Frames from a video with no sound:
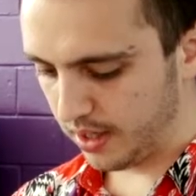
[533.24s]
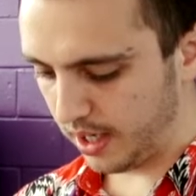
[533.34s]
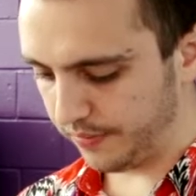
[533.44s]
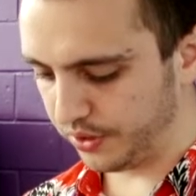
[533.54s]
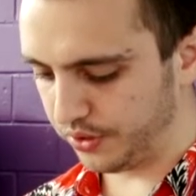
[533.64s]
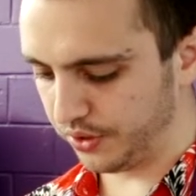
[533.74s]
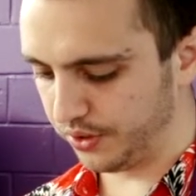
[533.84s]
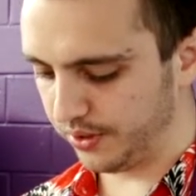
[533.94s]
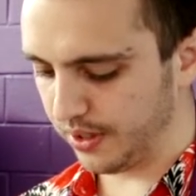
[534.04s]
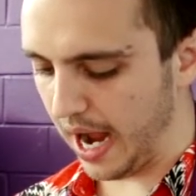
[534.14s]
If you
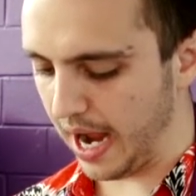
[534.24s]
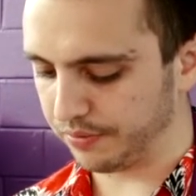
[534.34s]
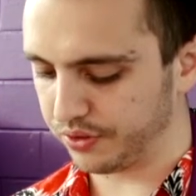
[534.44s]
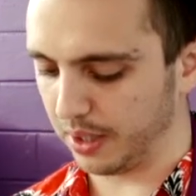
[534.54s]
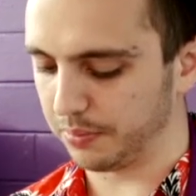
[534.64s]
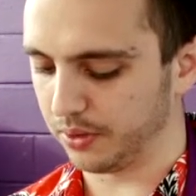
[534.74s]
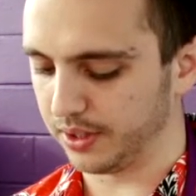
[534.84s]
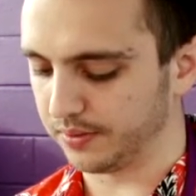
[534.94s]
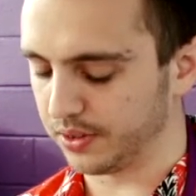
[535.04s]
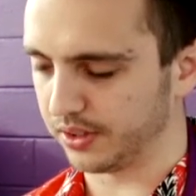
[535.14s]
do have trouble
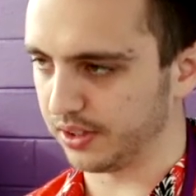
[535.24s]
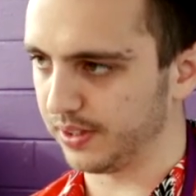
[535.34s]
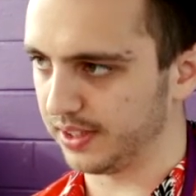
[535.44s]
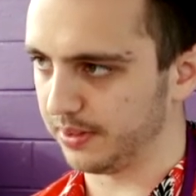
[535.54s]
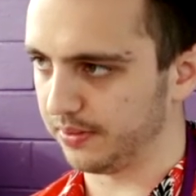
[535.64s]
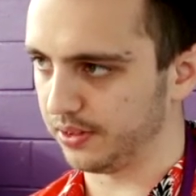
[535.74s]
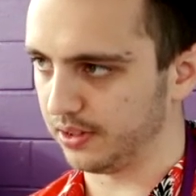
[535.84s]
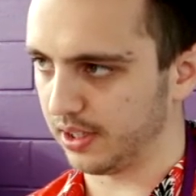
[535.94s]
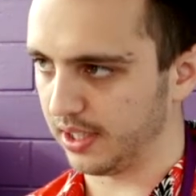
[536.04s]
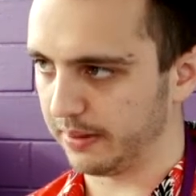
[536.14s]
and you've cooked this recipe a few
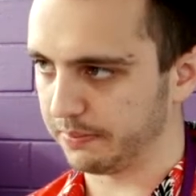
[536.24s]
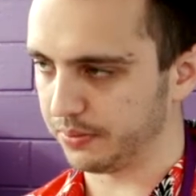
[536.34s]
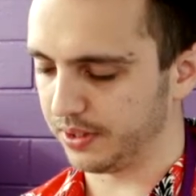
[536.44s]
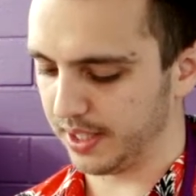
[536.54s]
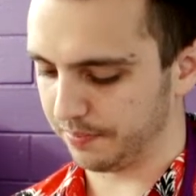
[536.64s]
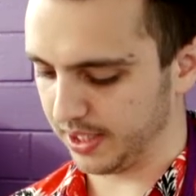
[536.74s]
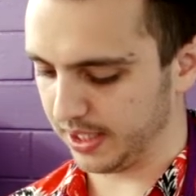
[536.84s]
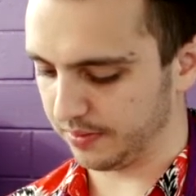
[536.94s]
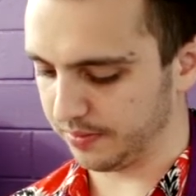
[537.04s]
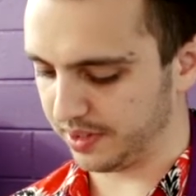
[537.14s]
times with them
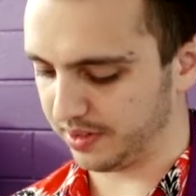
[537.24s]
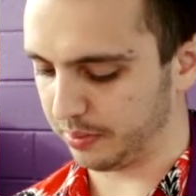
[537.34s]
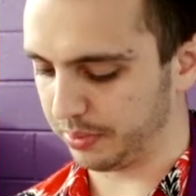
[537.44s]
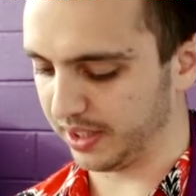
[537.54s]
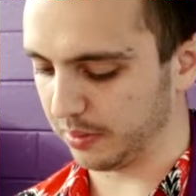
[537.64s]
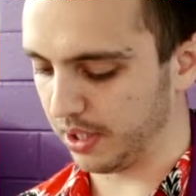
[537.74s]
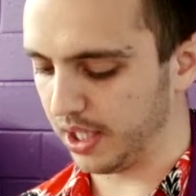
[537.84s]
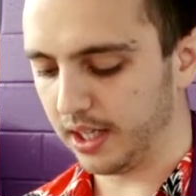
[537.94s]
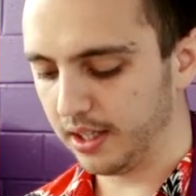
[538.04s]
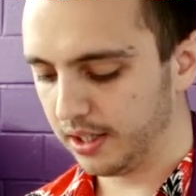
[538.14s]
kind of splitting
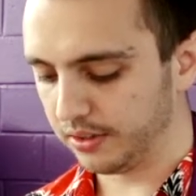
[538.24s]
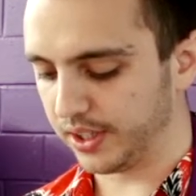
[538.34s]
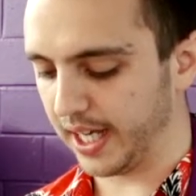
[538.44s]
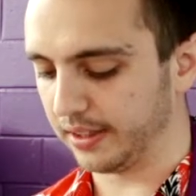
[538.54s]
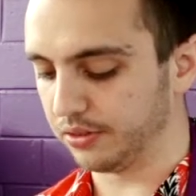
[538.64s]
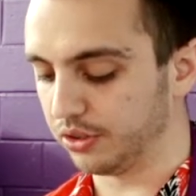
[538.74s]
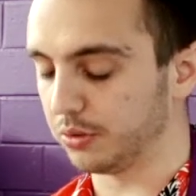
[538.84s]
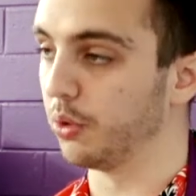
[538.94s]
apart, you can use